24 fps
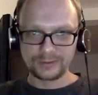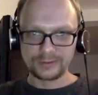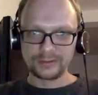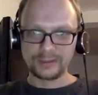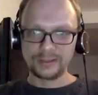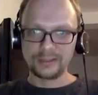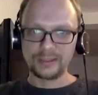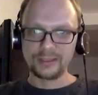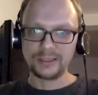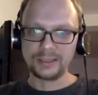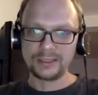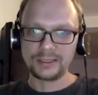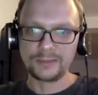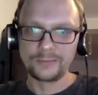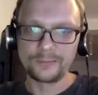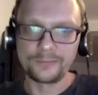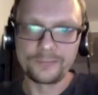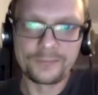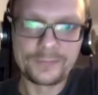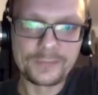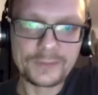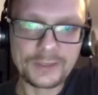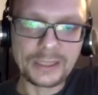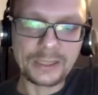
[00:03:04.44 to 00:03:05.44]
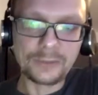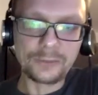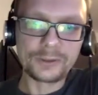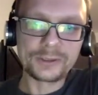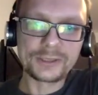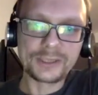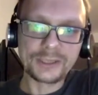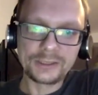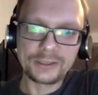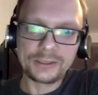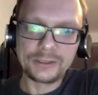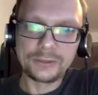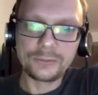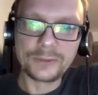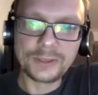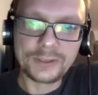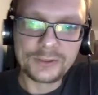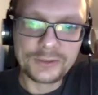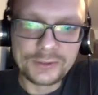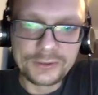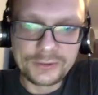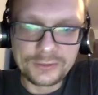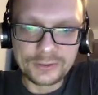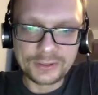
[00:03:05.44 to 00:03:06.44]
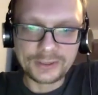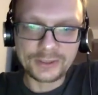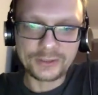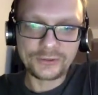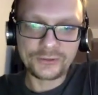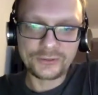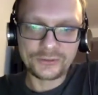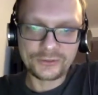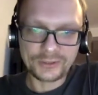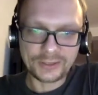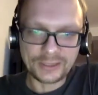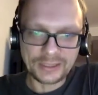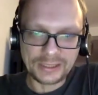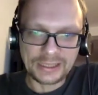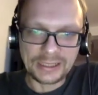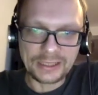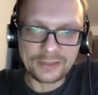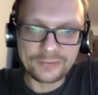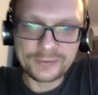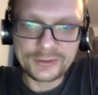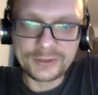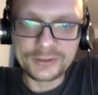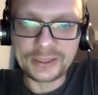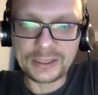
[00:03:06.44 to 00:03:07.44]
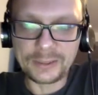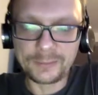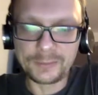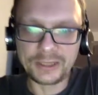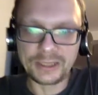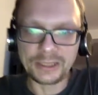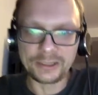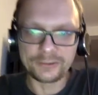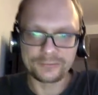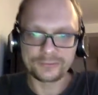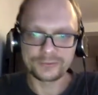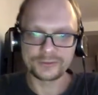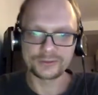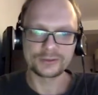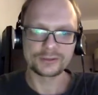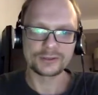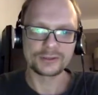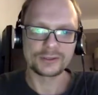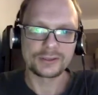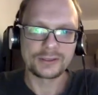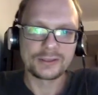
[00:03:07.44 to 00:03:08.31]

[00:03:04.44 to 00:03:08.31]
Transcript: I will tell you when there's half the time left.